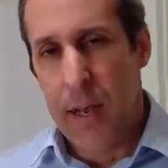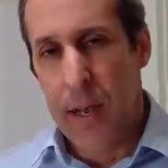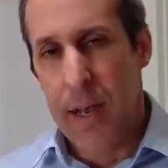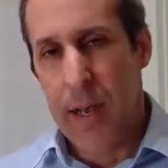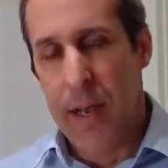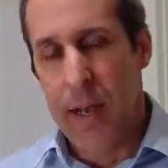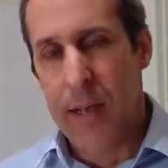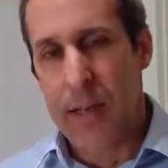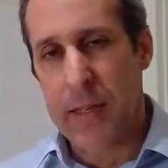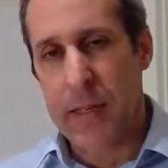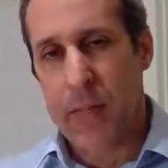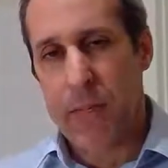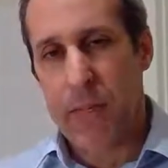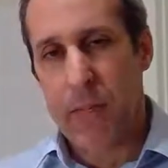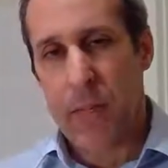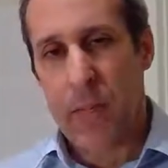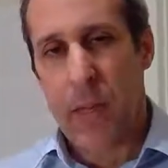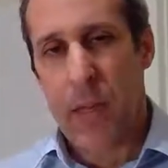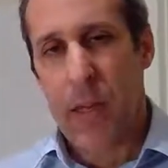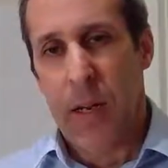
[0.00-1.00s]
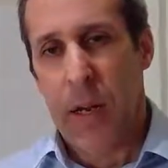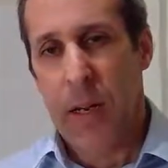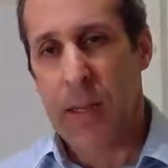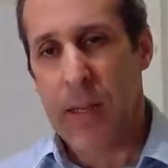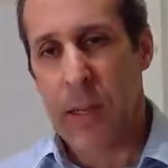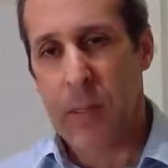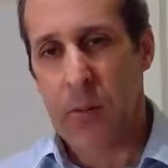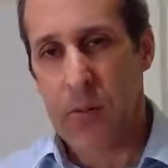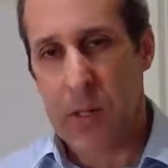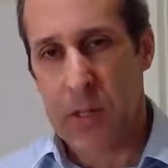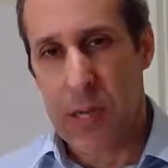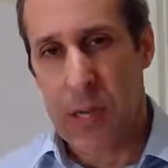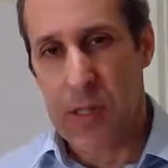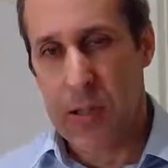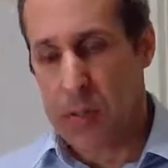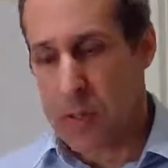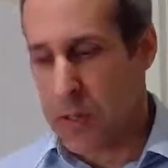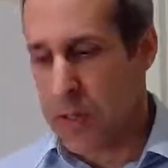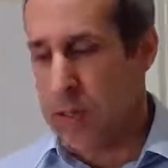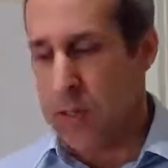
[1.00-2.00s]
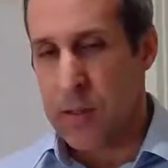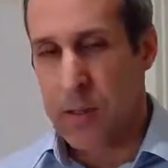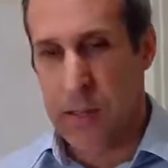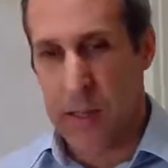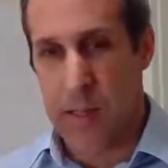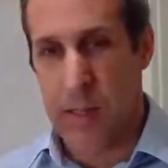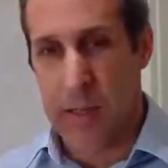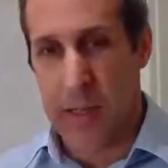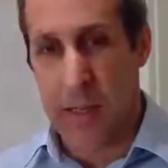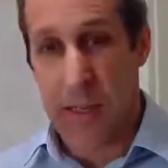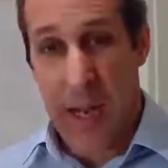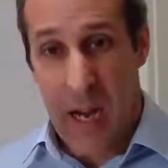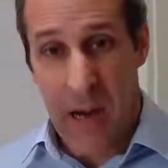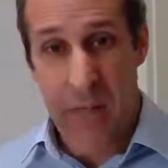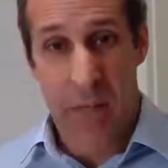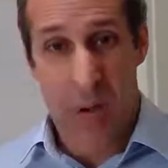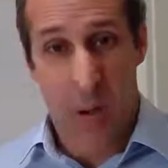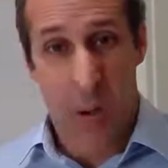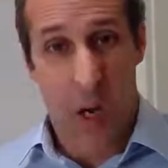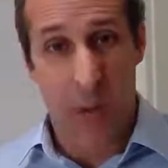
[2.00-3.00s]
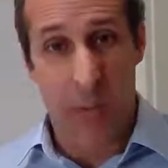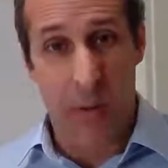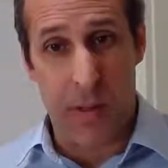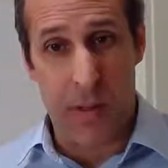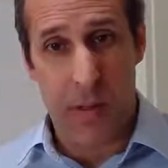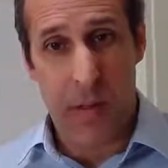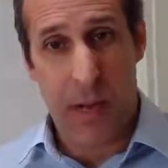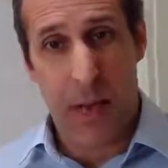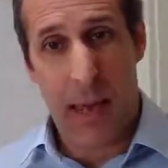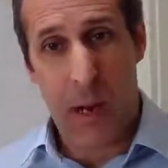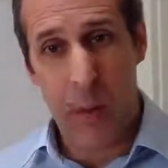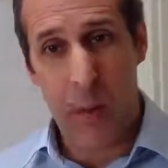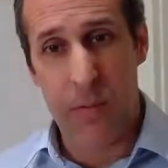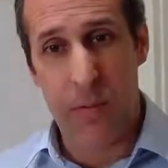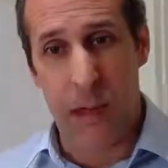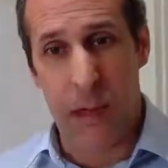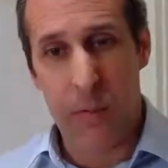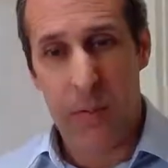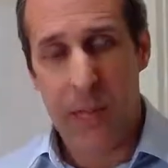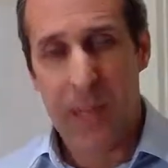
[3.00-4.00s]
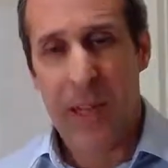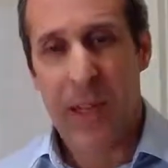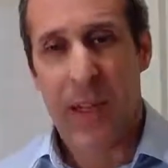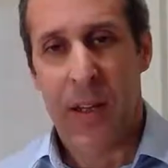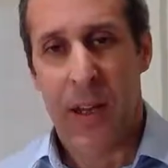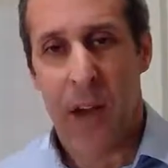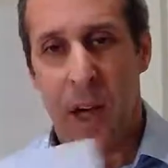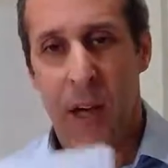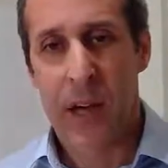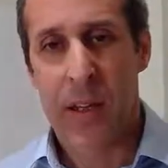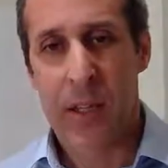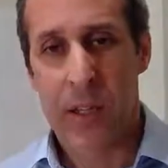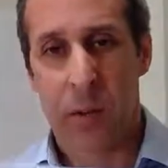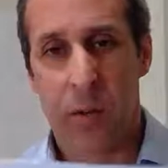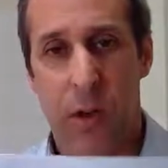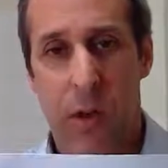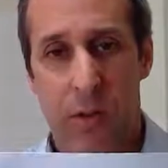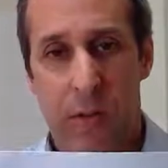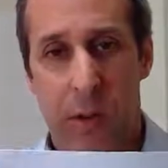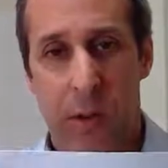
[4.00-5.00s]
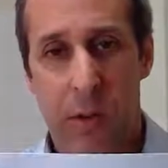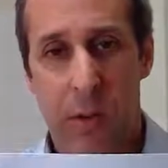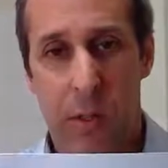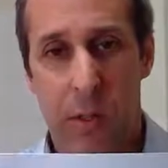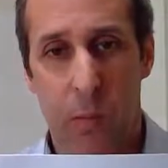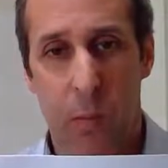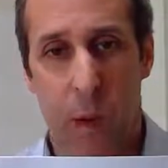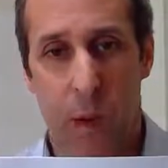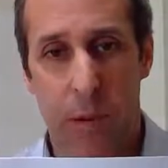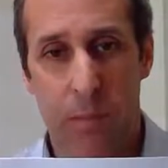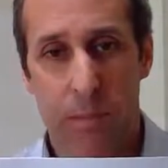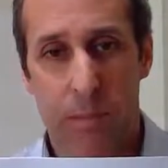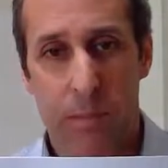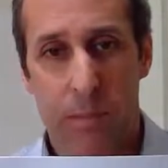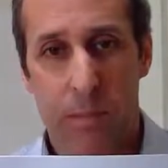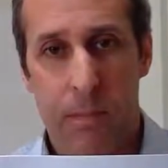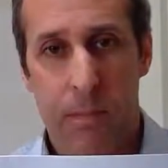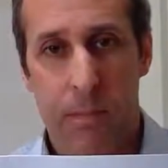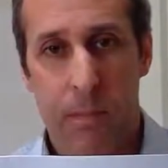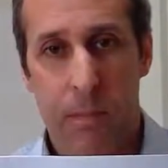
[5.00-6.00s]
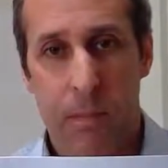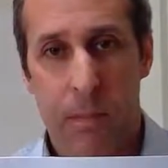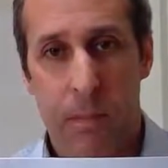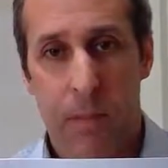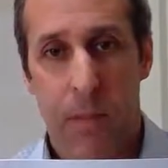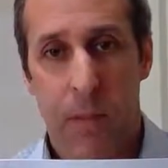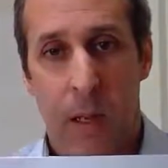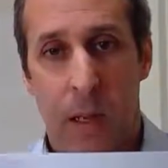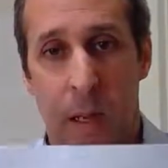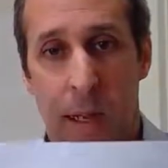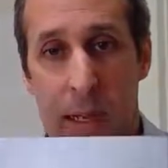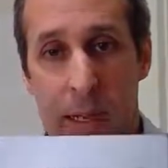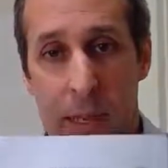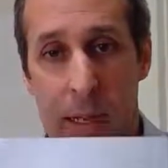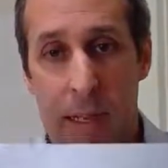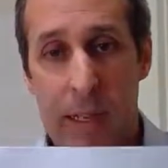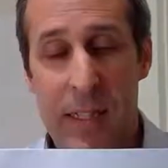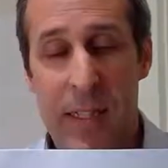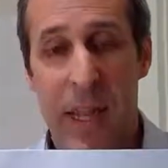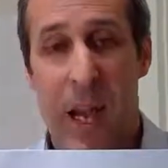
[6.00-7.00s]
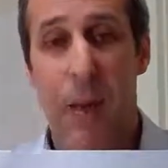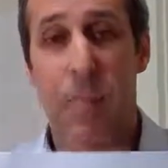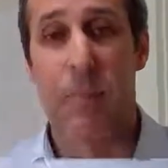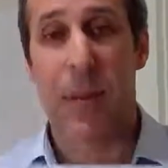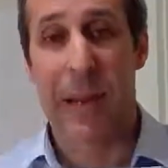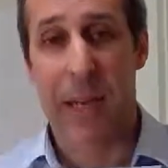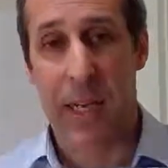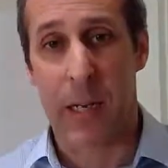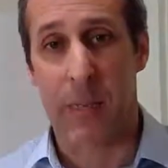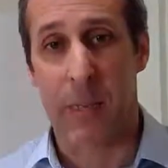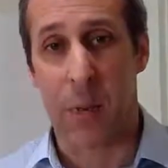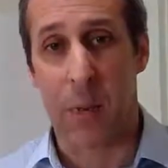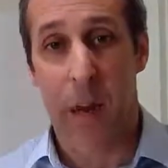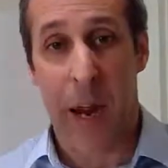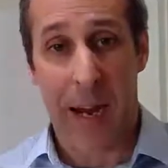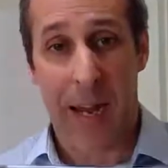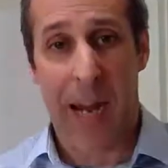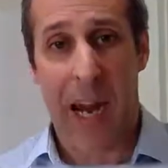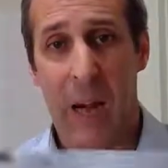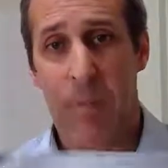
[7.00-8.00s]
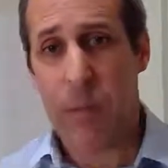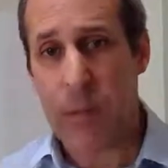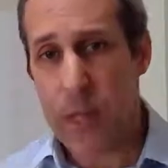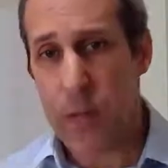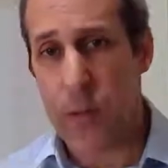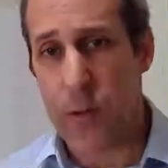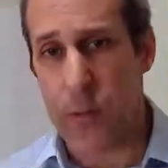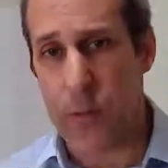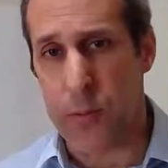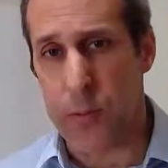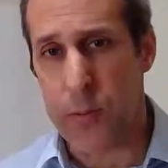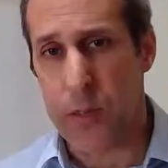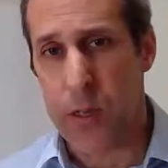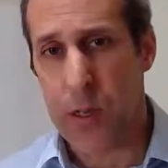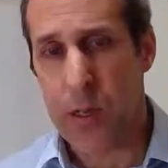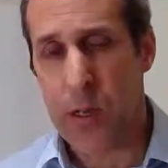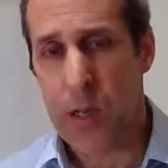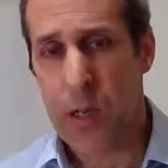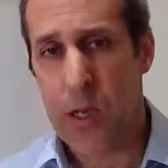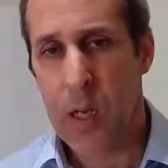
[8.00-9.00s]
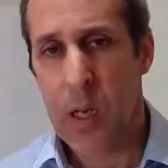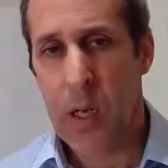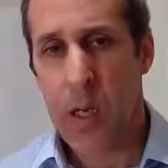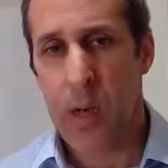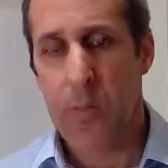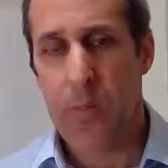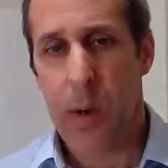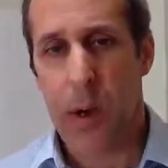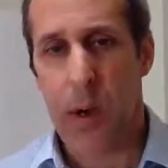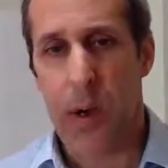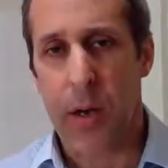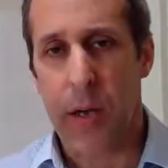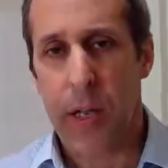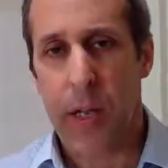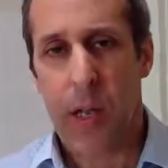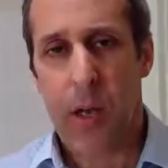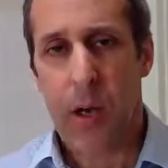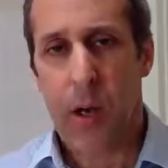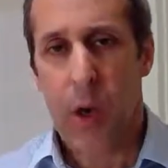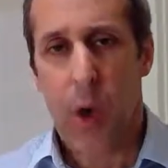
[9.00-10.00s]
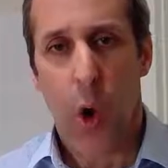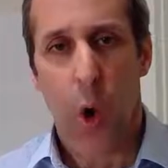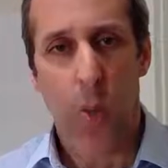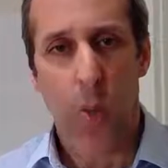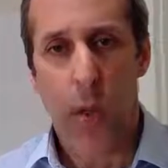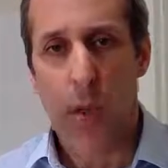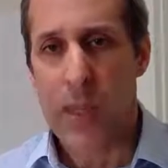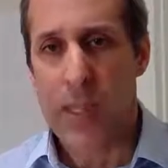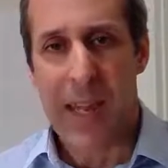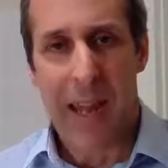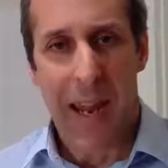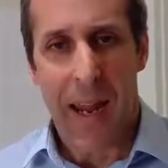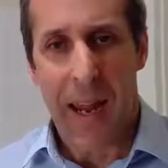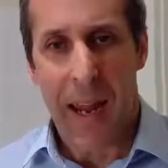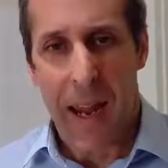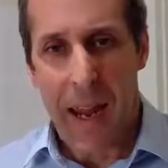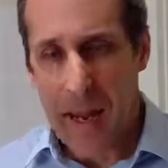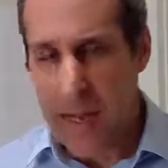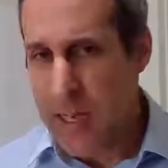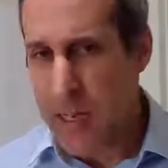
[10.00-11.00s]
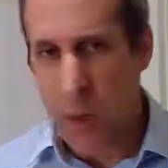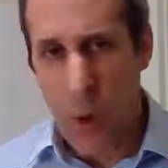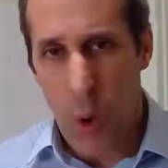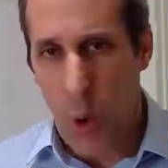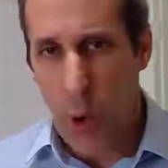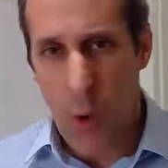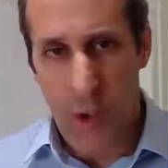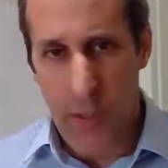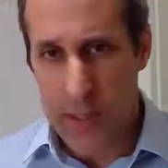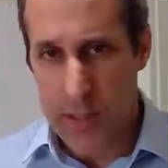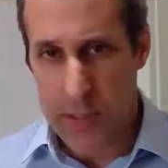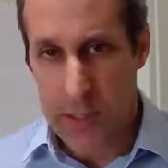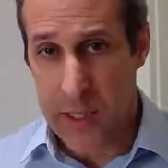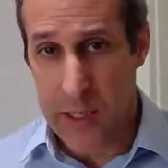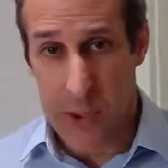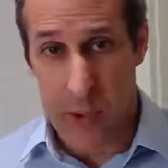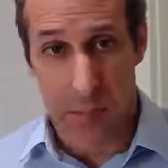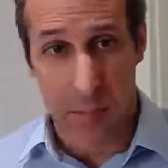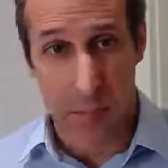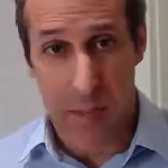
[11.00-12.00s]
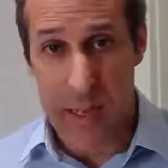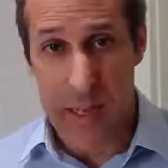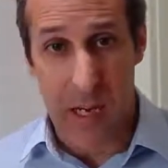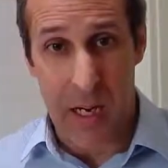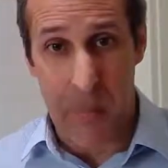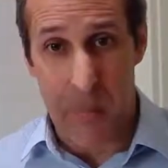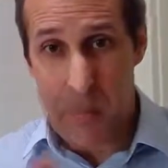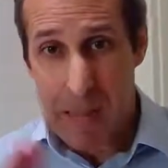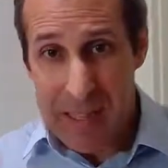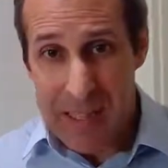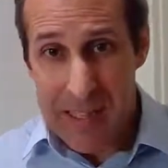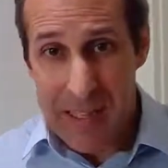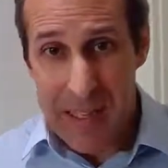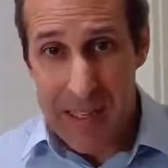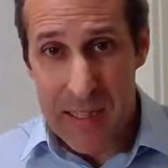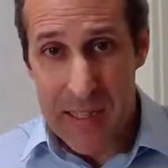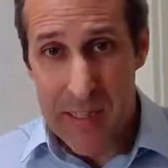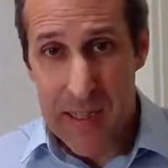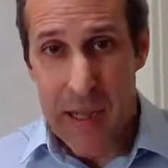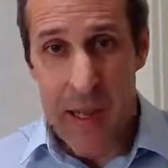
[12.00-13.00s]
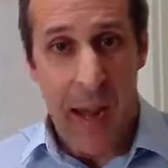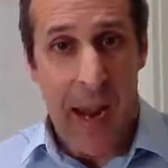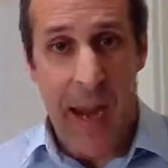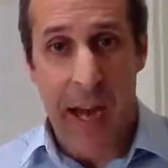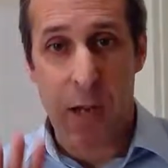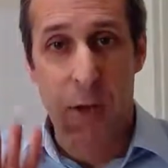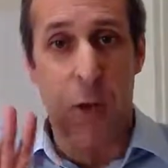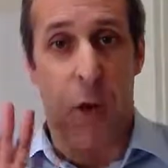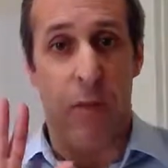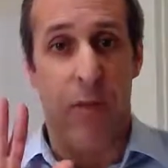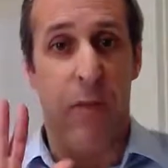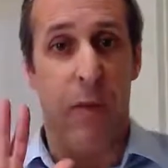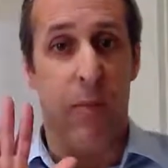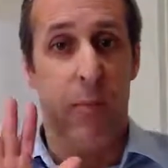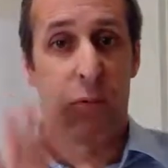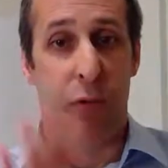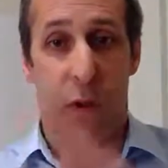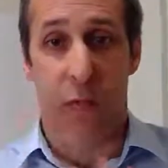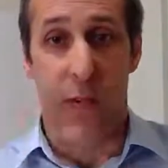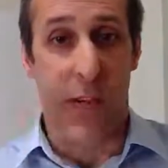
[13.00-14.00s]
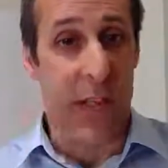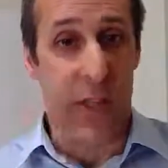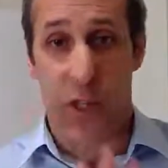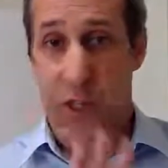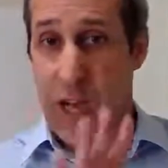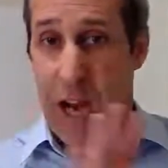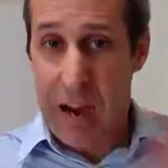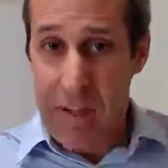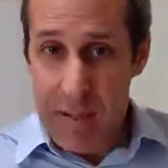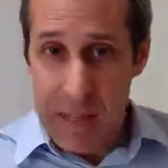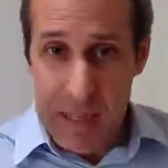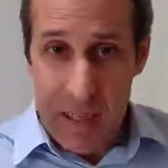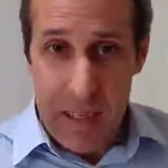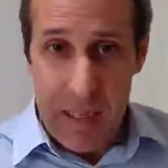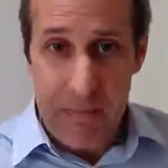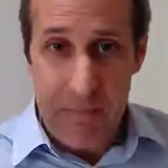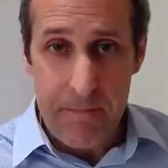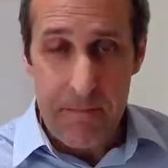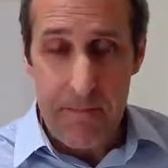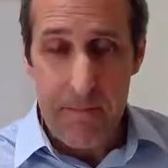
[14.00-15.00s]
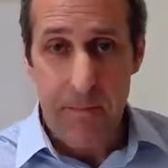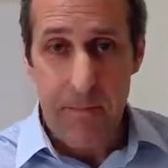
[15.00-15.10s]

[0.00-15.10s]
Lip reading: And international standards similarly have requirements. However, ISO 9001 is applicable and can be used by almost any organization, be it a business, a not-for-profit charity,